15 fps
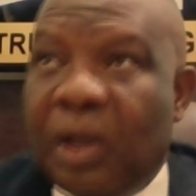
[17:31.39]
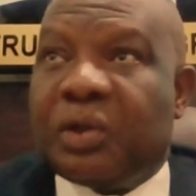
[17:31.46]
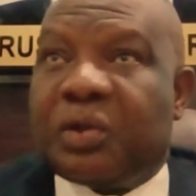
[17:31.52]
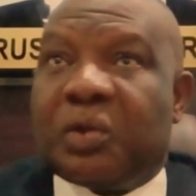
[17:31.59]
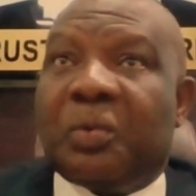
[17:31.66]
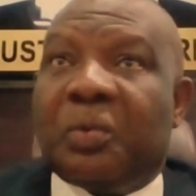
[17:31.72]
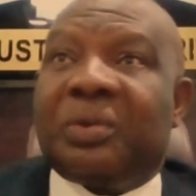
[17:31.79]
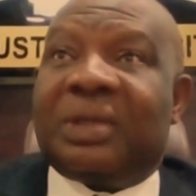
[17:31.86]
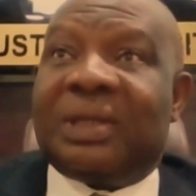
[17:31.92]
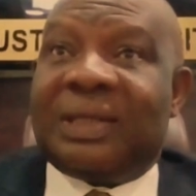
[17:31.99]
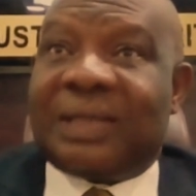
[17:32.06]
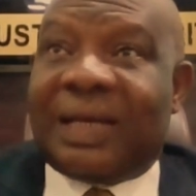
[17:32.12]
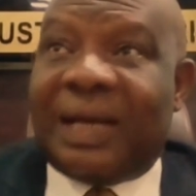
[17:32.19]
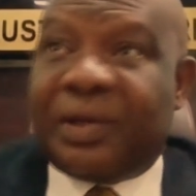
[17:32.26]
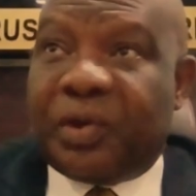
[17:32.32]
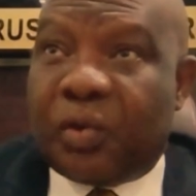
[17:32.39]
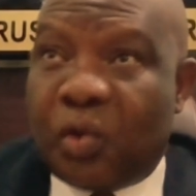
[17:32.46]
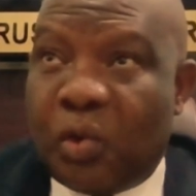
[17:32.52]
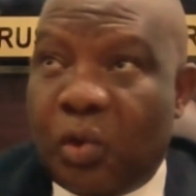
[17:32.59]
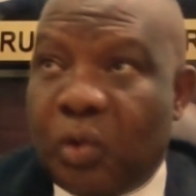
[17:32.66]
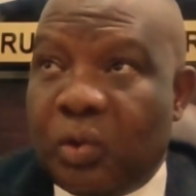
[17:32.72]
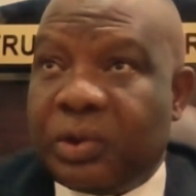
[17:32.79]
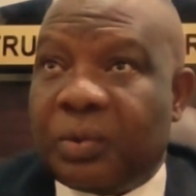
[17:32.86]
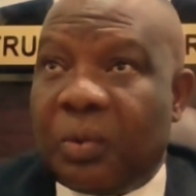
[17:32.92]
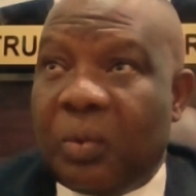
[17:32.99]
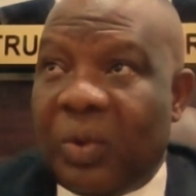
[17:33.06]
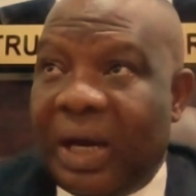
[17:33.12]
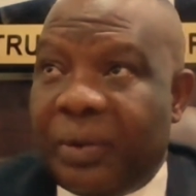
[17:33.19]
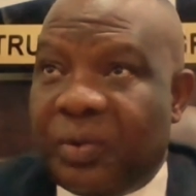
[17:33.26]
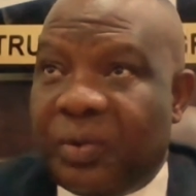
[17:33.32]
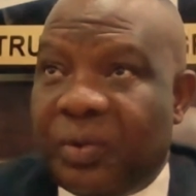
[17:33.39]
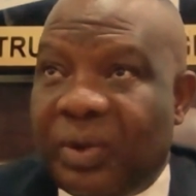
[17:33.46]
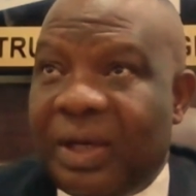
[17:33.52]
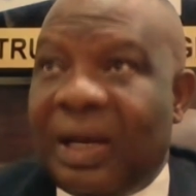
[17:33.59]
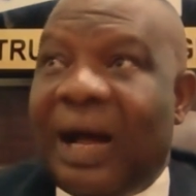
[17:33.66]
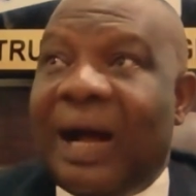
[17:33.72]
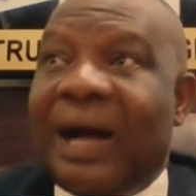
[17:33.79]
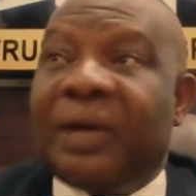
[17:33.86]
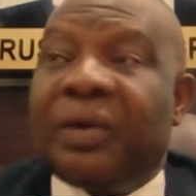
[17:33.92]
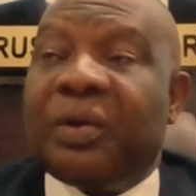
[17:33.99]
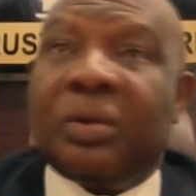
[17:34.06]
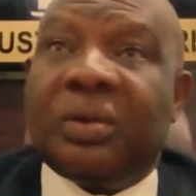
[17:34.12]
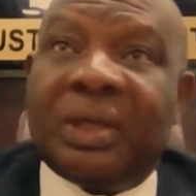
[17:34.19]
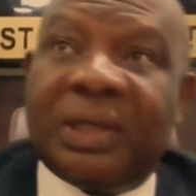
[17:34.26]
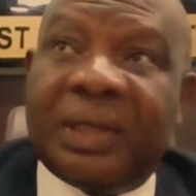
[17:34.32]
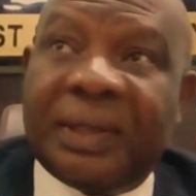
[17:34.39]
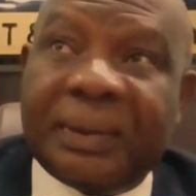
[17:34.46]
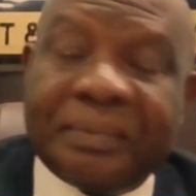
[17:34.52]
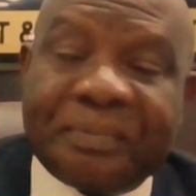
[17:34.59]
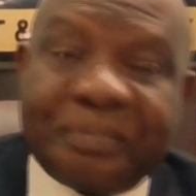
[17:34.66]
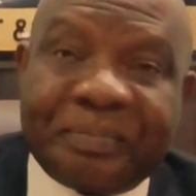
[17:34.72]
So these are the roles we are doing, and on the